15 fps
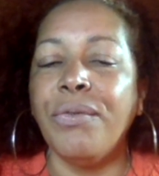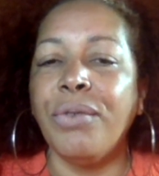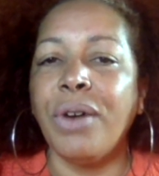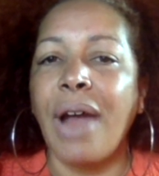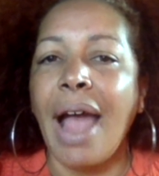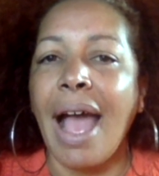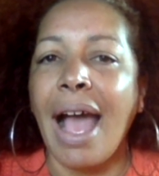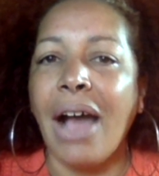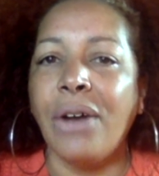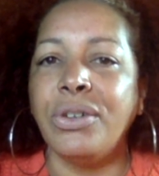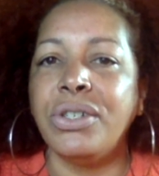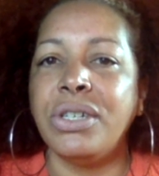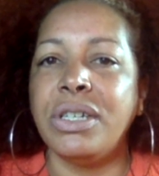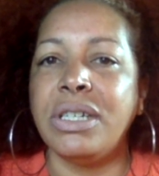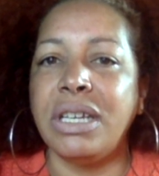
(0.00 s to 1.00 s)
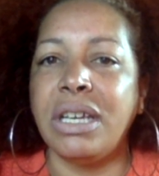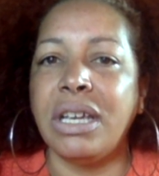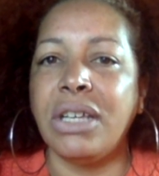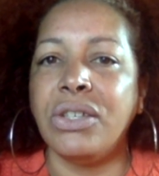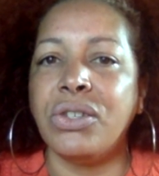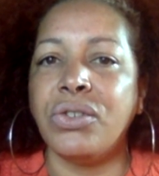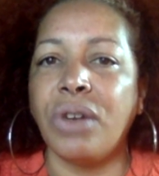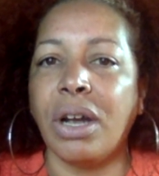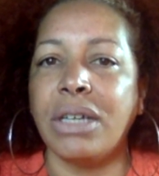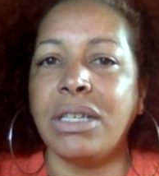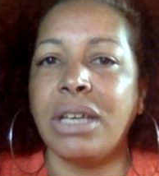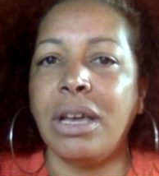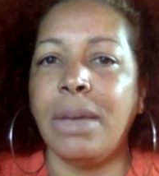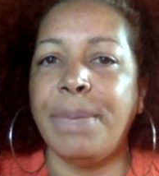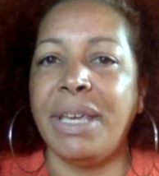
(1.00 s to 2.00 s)
for how to deconstruct
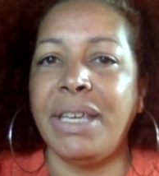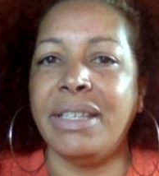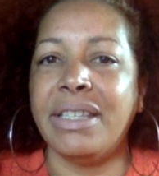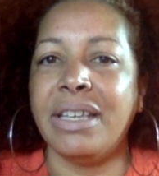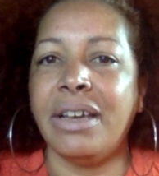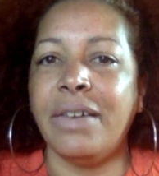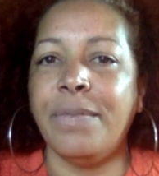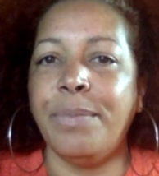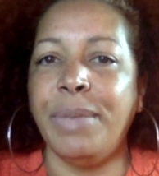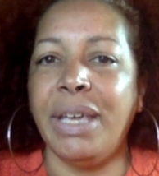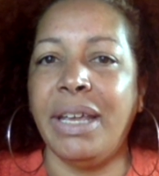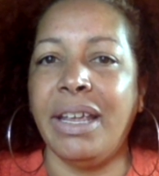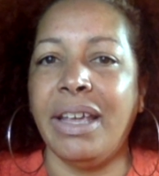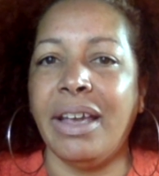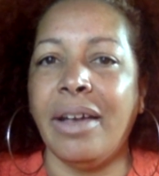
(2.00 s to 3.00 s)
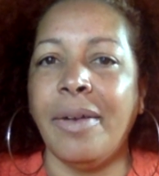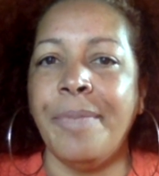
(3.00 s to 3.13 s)
a piece of media.